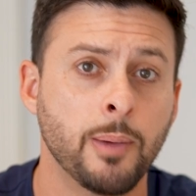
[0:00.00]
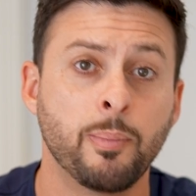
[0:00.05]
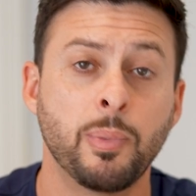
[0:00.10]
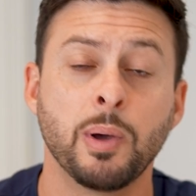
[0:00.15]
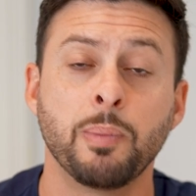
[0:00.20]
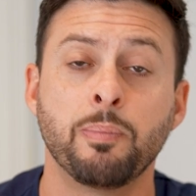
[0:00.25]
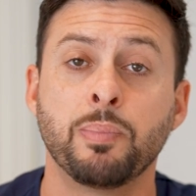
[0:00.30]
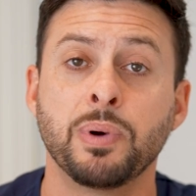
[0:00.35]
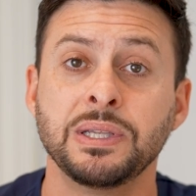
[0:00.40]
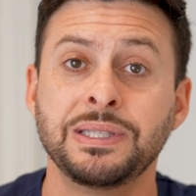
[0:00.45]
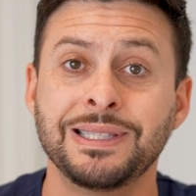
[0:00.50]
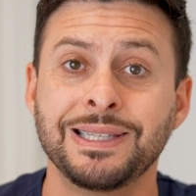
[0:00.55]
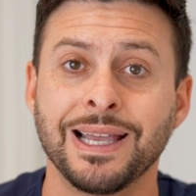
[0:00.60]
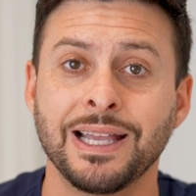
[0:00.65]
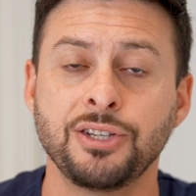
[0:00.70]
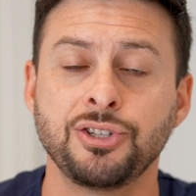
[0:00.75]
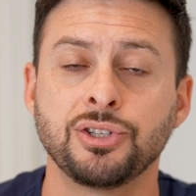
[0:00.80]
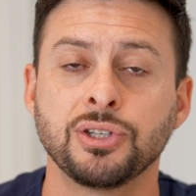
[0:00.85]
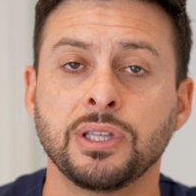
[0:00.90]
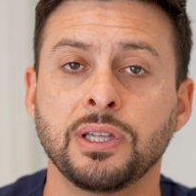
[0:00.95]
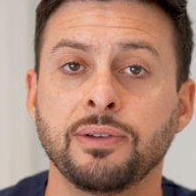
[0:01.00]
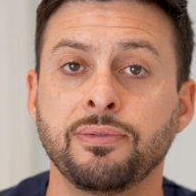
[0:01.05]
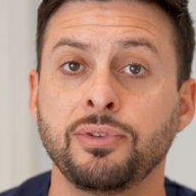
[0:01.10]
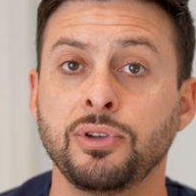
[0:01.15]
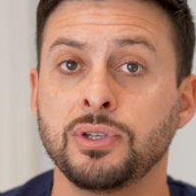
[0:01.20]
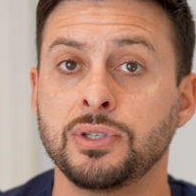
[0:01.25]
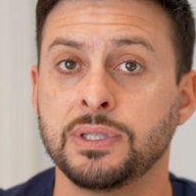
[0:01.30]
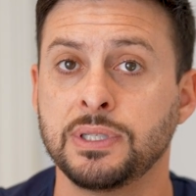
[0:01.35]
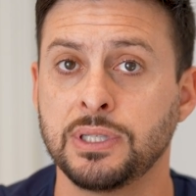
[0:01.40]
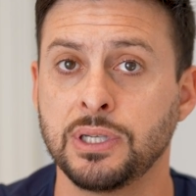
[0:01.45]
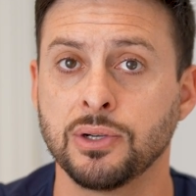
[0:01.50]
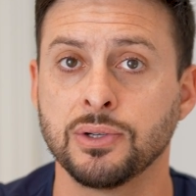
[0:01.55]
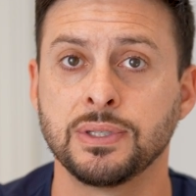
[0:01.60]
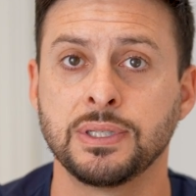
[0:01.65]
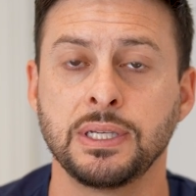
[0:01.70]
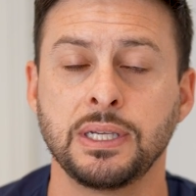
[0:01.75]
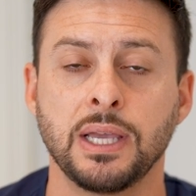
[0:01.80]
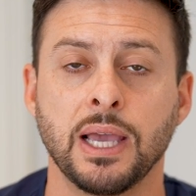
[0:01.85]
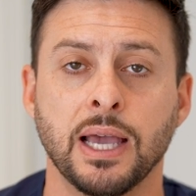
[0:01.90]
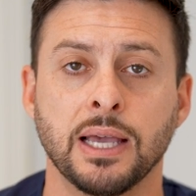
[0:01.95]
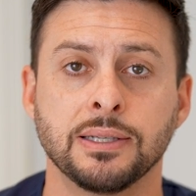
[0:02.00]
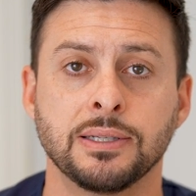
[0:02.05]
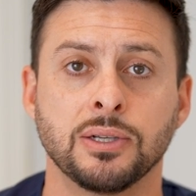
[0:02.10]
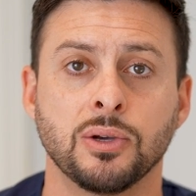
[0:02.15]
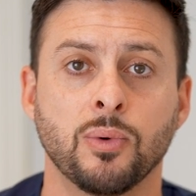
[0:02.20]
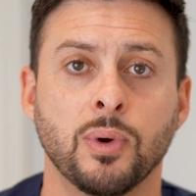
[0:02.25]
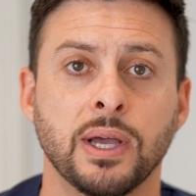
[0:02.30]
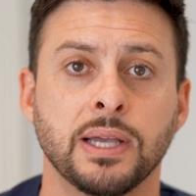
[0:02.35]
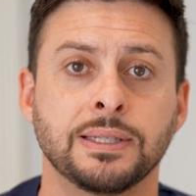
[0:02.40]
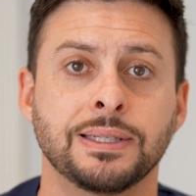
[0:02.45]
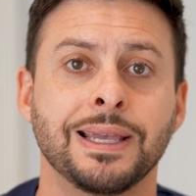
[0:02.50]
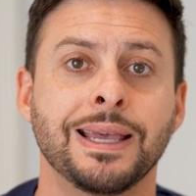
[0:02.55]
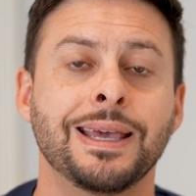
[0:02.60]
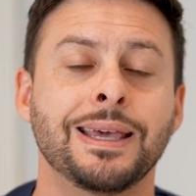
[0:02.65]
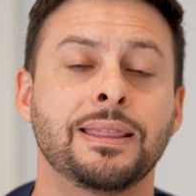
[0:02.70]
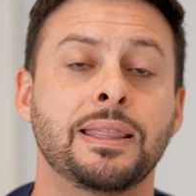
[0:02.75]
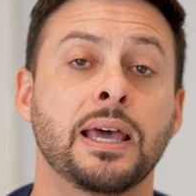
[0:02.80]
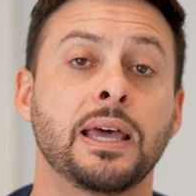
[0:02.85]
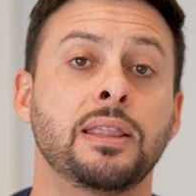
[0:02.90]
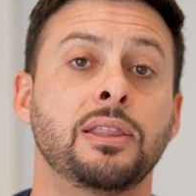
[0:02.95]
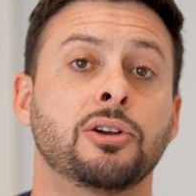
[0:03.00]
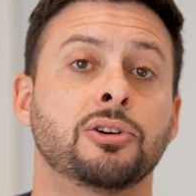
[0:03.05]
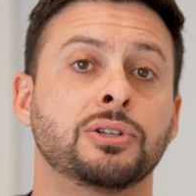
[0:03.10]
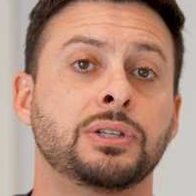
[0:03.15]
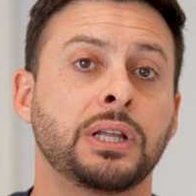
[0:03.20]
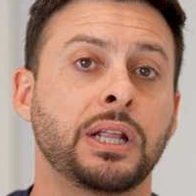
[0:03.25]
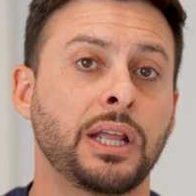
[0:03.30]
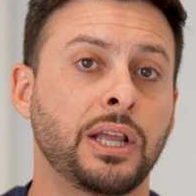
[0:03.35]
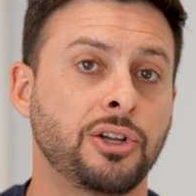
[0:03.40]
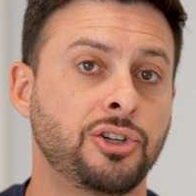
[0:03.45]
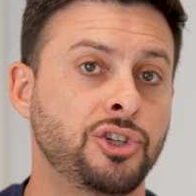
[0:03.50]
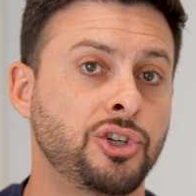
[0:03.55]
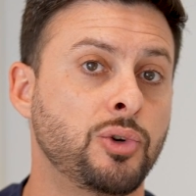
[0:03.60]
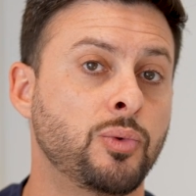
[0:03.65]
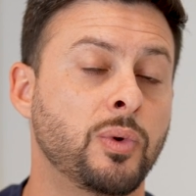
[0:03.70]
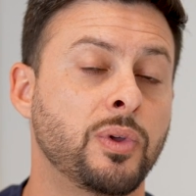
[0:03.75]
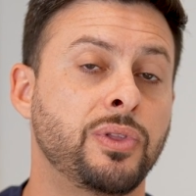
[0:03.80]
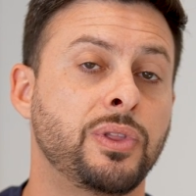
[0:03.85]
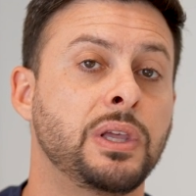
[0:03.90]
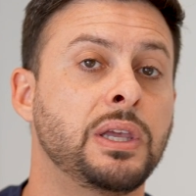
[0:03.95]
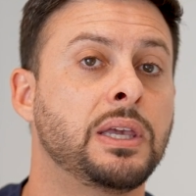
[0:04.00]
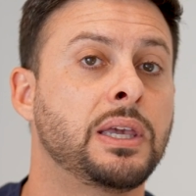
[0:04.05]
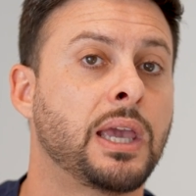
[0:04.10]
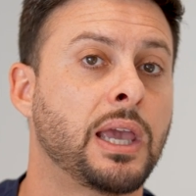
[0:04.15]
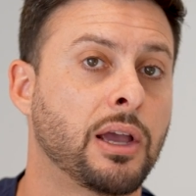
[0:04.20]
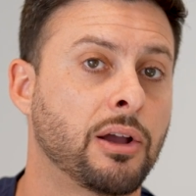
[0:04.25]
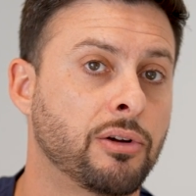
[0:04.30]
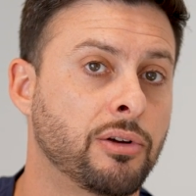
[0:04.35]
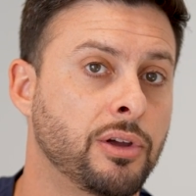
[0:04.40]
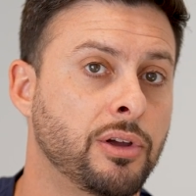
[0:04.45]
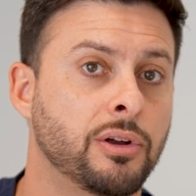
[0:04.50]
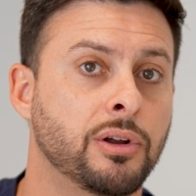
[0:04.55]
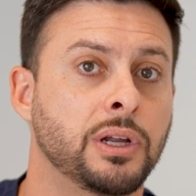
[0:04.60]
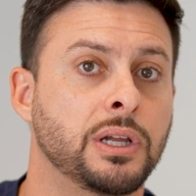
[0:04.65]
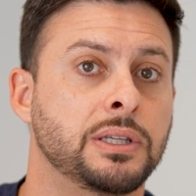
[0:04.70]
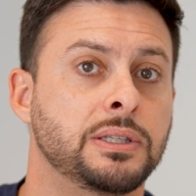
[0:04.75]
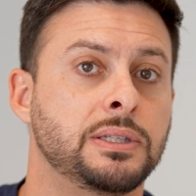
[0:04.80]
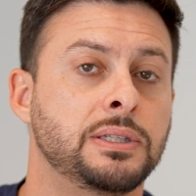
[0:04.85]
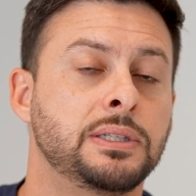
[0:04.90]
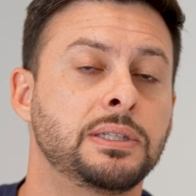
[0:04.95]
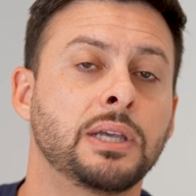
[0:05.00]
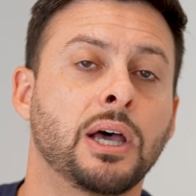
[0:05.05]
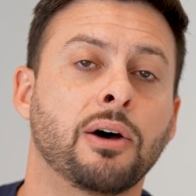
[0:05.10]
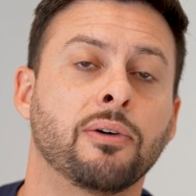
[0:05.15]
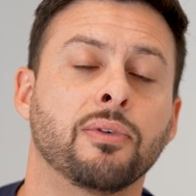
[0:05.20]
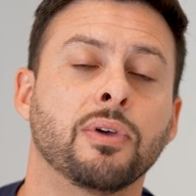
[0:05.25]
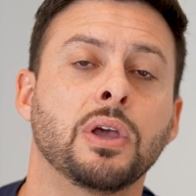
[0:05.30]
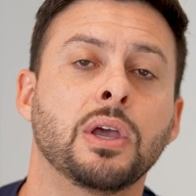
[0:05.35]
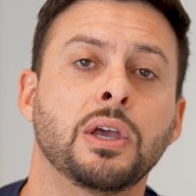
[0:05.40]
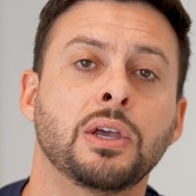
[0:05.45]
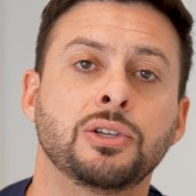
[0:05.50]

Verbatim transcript: But potentially, if you still see SOS, then there's an issue with the carrier itself.